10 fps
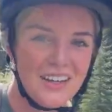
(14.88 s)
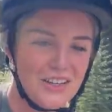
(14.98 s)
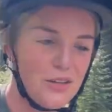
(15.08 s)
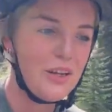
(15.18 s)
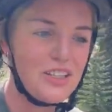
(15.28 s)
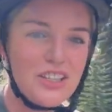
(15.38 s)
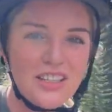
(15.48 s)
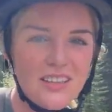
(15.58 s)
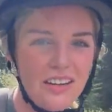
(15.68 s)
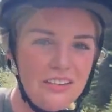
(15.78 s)
So I just
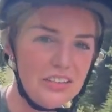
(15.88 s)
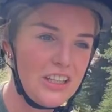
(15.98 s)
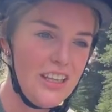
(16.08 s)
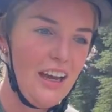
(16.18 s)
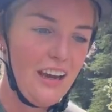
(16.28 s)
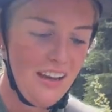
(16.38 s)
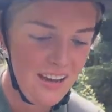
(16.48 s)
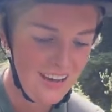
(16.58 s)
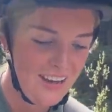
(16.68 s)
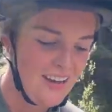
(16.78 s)
discovered that
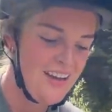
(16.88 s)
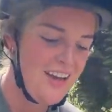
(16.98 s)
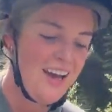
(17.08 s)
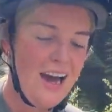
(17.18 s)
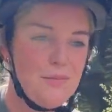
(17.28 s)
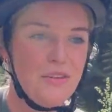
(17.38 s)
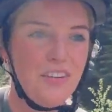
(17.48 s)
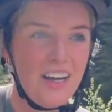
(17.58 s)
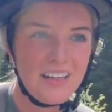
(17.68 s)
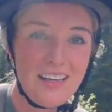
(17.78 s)
I've been
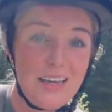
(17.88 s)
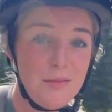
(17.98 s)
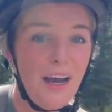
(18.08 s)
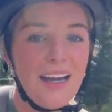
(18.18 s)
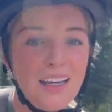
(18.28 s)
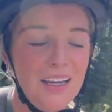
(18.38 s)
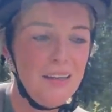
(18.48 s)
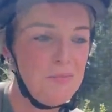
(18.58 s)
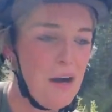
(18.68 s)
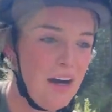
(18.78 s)
riding the e-bike,
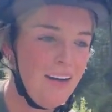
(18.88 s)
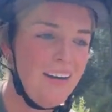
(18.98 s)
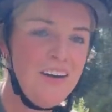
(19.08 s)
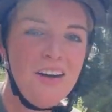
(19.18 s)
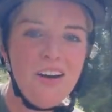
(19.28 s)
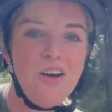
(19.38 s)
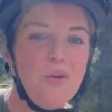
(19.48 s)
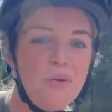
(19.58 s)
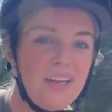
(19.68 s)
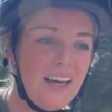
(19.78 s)

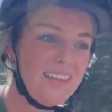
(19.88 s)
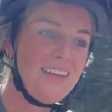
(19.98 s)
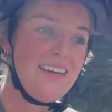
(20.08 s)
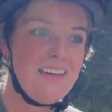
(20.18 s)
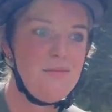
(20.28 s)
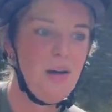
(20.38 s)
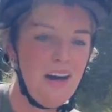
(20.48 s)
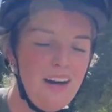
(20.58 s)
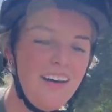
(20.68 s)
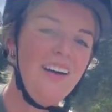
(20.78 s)
but without the
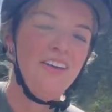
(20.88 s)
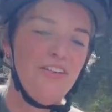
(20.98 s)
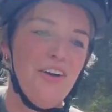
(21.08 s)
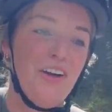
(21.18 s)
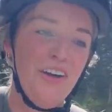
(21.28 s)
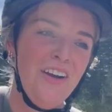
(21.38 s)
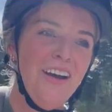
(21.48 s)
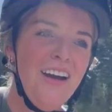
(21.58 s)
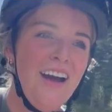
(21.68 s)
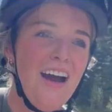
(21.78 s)
e-part for
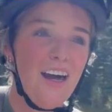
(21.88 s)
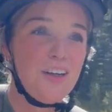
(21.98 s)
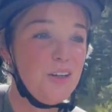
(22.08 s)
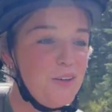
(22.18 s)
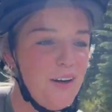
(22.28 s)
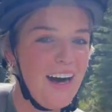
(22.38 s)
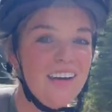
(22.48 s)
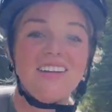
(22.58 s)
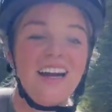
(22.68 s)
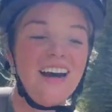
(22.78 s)
a good
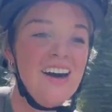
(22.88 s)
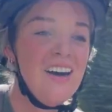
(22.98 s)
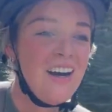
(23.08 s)
while now.